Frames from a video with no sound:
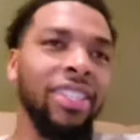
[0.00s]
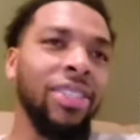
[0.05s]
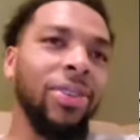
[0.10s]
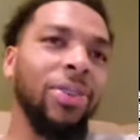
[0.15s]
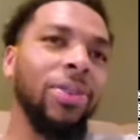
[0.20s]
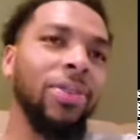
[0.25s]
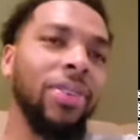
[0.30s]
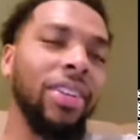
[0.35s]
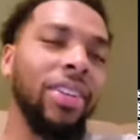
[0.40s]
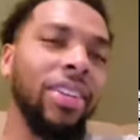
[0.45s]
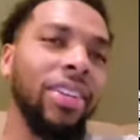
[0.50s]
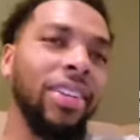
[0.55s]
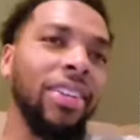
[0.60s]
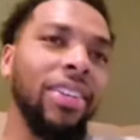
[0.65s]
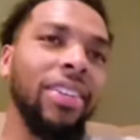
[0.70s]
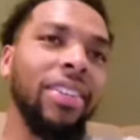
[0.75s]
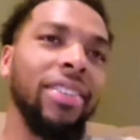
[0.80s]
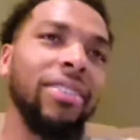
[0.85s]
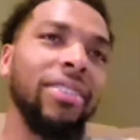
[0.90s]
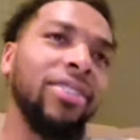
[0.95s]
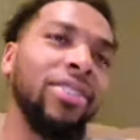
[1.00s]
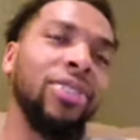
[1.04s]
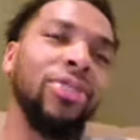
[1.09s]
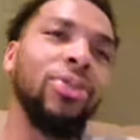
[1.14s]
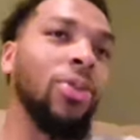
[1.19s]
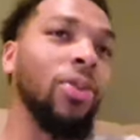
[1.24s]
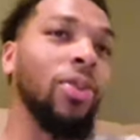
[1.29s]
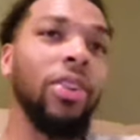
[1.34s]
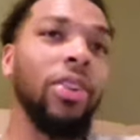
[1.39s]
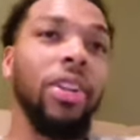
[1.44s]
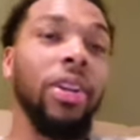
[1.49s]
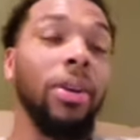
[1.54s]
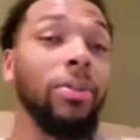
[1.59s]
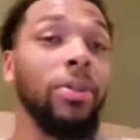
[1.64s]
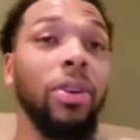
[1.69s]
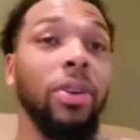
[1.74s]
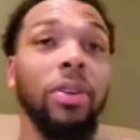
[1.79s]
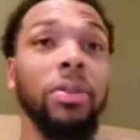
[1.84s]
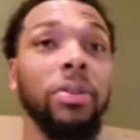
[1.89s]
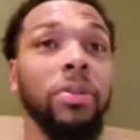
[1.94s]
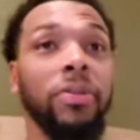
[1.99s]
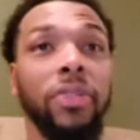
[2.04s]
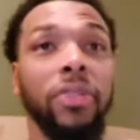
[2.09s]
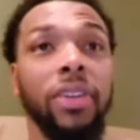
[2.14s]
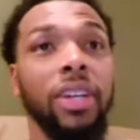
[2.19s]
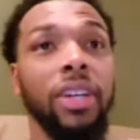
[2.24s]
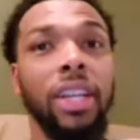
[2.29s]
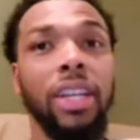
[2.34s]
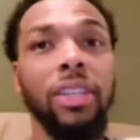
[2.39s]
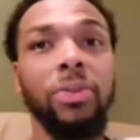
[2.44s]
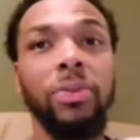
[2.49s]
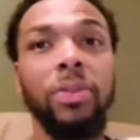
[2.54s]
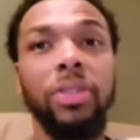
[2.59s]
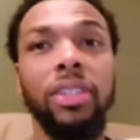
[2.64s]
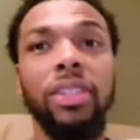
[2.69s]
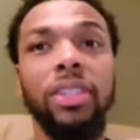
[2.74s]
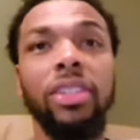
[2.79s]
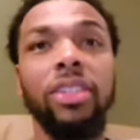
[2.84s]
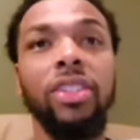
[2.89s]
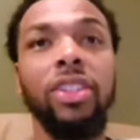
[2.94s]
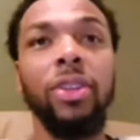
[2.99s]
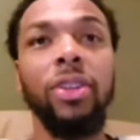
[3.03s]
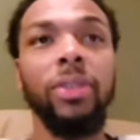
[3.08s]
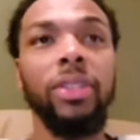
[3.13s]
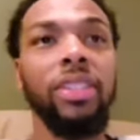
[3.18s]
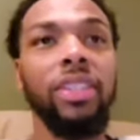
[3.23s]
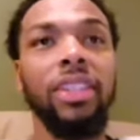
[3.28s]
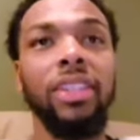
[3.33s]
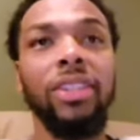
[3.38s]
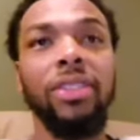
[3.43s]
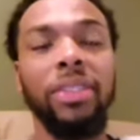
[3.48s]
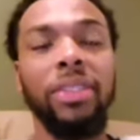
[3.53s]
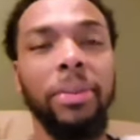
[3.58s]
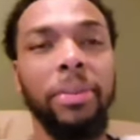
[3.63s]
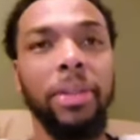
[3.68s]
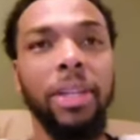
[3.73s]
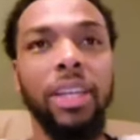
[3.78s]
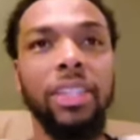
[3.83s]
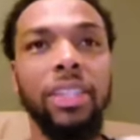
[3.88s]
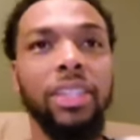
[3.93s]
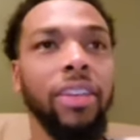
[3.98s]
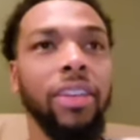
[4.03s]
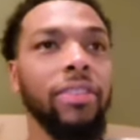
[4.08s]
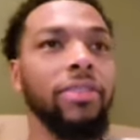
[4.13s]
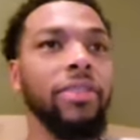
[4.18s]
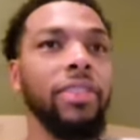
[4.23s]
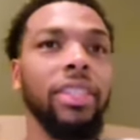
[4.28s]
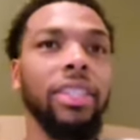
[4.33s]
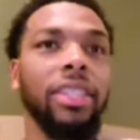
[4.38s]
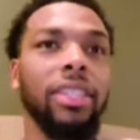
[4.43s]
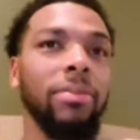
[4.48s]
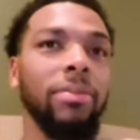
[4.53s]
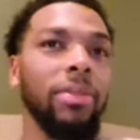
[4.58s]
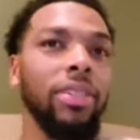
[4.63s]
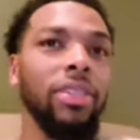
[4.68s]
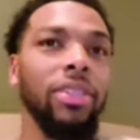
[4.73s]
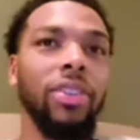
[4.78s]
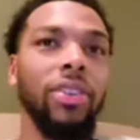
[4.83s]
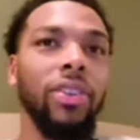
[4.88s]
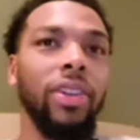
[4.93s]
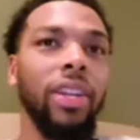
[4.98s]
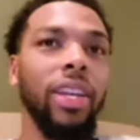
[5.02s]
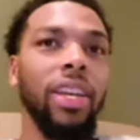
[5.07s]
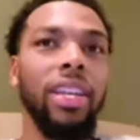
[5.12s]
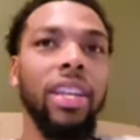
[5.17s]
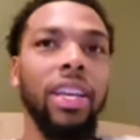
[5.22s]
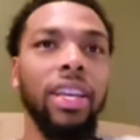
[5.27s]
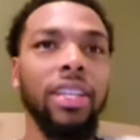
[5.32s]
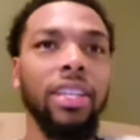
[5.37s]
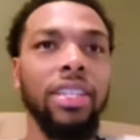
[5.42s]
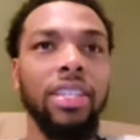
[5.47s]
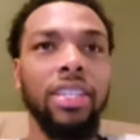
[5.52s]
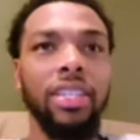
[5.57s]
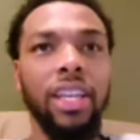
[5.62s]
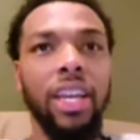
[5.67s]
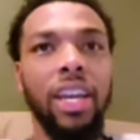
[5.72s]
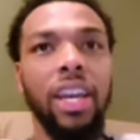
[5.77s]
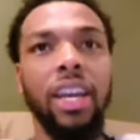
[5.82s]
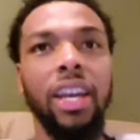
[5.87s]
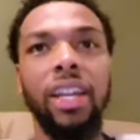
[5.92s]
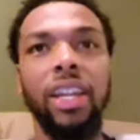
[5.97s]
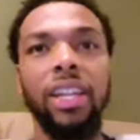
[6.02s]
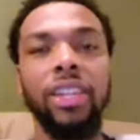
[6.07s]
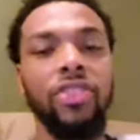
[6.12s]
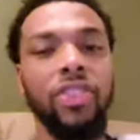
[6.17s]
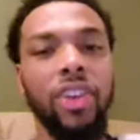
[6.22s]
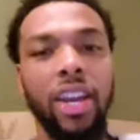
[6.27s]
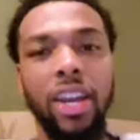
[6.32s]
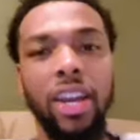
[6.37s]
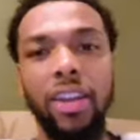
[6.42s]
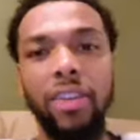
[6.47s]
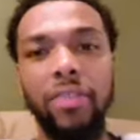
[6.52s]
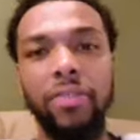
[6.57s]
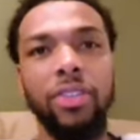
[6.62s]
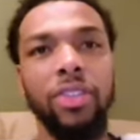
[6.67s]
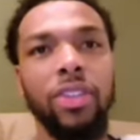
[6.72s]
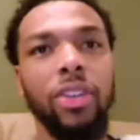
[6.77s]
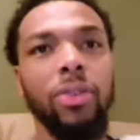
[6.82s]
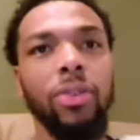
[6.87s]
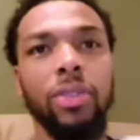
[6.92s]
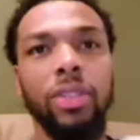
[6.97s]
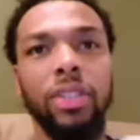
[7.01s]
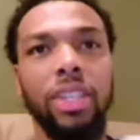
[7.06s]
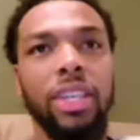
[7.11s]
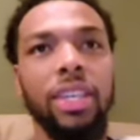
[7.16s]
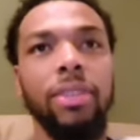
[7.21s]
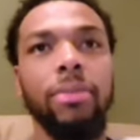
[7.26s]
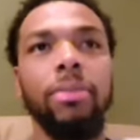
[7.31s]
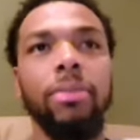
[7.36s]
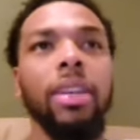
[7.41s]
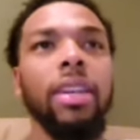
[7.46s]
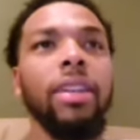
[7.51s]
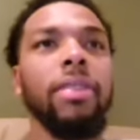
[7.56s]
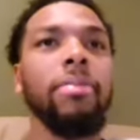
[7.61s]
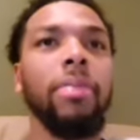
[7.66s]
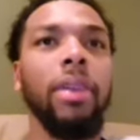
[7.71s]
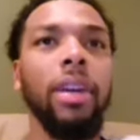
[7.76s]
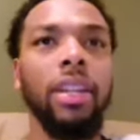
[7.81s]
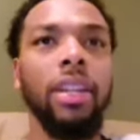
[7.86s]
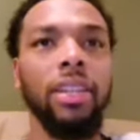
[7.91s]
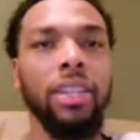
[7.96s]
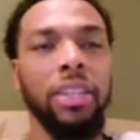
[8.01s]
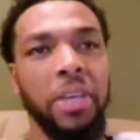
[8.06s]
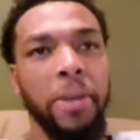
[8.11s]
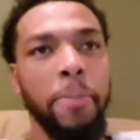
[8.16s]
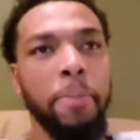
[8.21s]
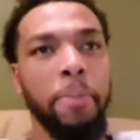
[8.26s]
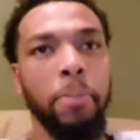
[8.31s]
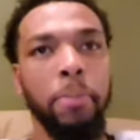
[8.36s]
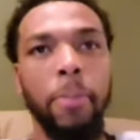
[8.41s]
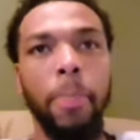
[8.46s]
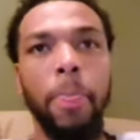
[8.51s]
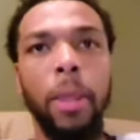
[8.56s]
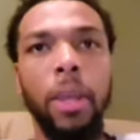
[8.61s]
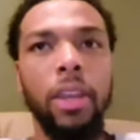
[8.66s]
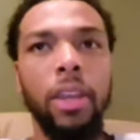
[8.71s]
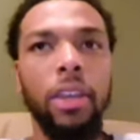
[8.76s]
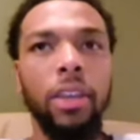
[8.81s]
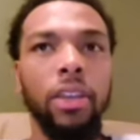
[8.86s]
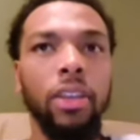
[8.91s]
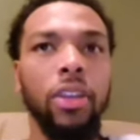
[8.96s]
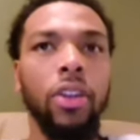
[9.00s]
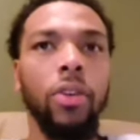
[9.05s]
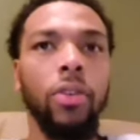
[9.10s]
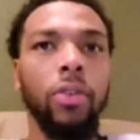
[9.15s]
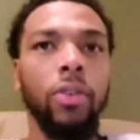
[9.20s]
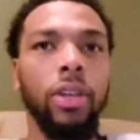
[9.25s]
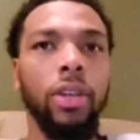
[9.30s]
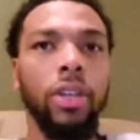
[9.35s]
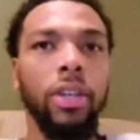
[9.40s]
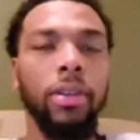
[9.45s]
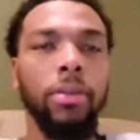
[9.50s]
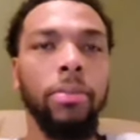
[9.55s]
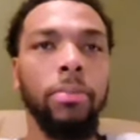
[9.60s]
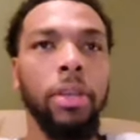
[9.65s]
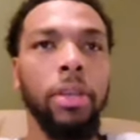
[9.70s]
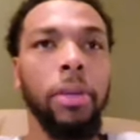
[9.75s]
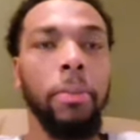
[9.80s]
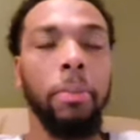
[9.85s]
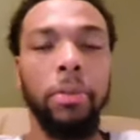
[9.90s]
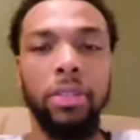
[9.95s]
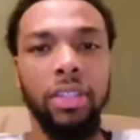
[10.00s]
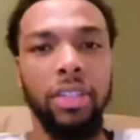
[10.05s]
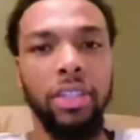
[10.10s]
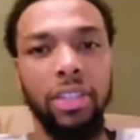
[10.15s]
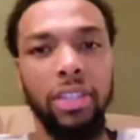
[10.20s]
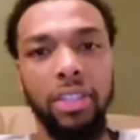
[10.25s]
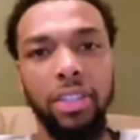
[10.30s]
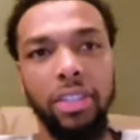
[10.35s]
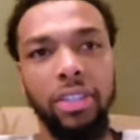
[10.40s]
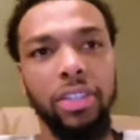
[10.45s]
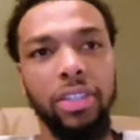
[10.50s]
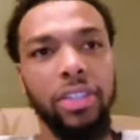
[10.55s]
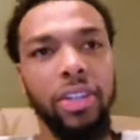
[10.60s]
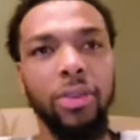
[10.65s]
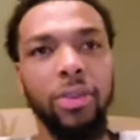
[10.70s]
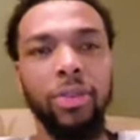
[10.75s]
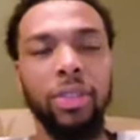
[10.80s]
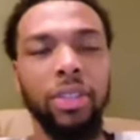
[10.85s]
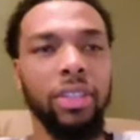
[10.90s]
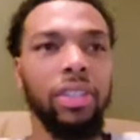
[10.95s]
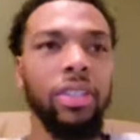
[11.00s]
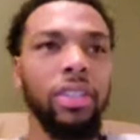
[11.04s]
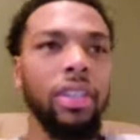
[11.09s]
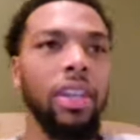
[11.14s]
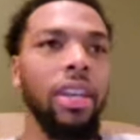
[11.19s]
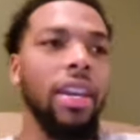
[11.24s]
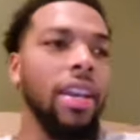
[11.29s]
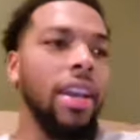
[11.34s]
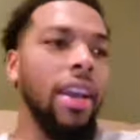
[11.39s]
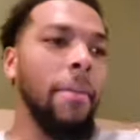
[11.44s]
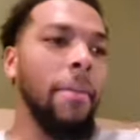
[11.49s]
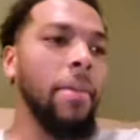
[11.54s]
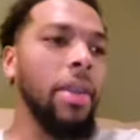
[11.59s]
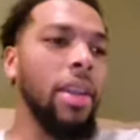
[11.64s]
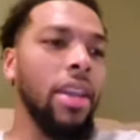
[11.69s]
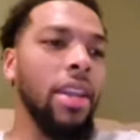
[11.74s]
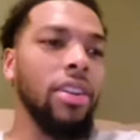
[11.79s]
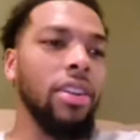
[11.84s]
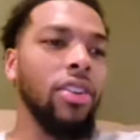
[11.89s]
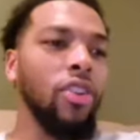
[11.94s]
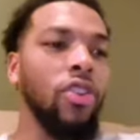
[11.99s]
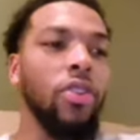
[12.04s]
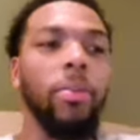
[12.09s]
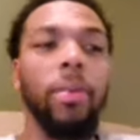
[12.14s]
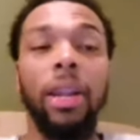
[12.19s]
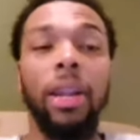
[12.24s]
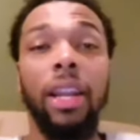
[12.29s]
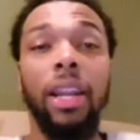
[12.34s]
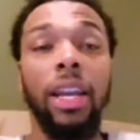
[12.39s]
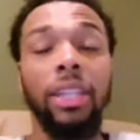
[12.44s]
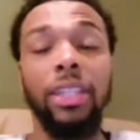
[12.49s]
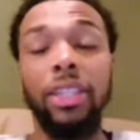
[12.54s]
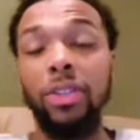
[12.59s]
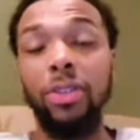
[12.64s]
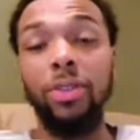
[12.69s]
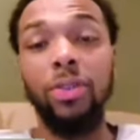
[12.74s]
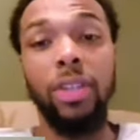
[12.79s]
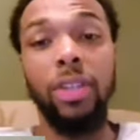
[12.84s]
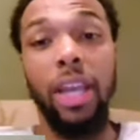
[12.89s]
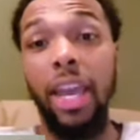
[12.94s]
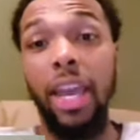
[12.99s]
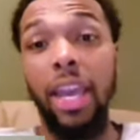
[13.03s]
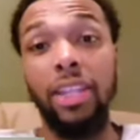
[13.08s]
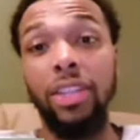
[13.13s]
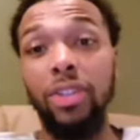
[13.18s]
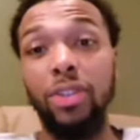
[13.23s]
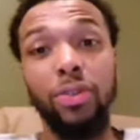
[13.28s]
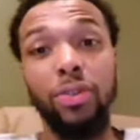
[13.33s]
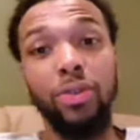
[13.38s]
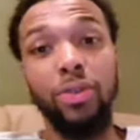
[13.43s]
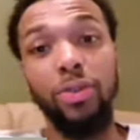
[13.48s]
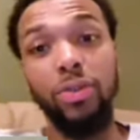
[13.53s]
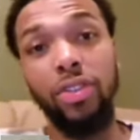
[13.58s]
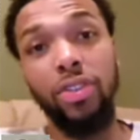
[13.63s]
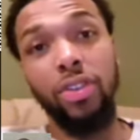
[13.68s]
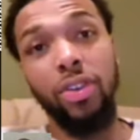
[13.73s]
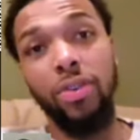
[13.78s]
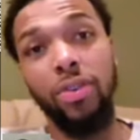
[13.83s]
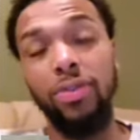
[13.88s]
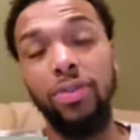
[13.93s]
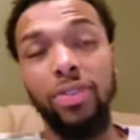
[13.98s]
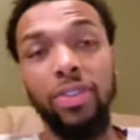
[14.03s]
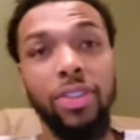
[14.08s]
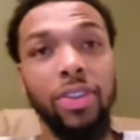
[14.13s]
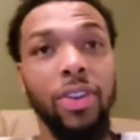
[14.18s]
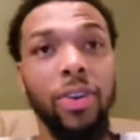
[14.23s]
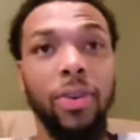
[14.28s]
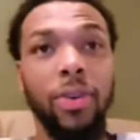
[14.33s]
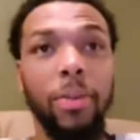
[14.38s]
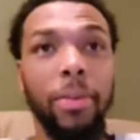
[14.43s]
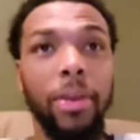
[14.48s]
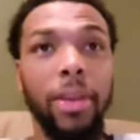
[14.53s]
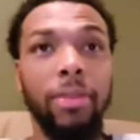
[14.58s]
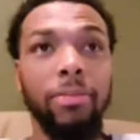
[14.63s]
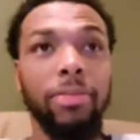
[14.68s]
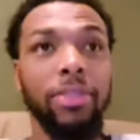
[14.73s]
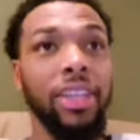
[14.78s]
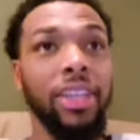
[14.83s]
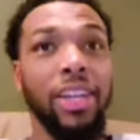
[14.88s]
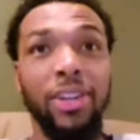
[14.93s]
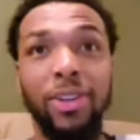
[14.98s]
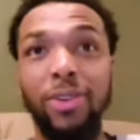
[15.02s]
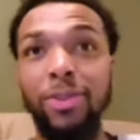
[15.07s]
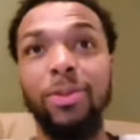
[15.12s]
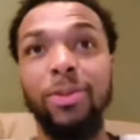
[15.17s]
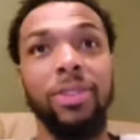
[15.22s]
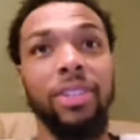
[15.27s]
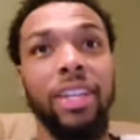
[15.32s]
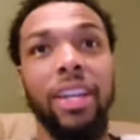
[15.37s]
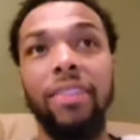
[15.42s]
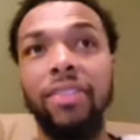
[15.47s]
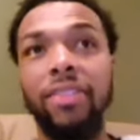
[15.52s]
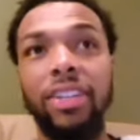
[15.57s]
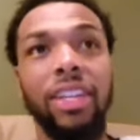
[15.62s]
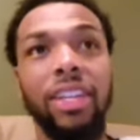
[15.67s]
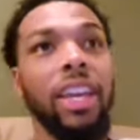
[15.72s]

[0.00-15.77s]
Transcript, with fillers: So uh, just growing up, though, it was fun. That's what, you know, instilled some of that toughness in me, you know, that that desire, that drive, you know, to keep getting better and keep, you know, uh, being persistent, you know, because, I mean, don't nobody like to lose. I hate to lose. So, you know, I mean, I'm steady losing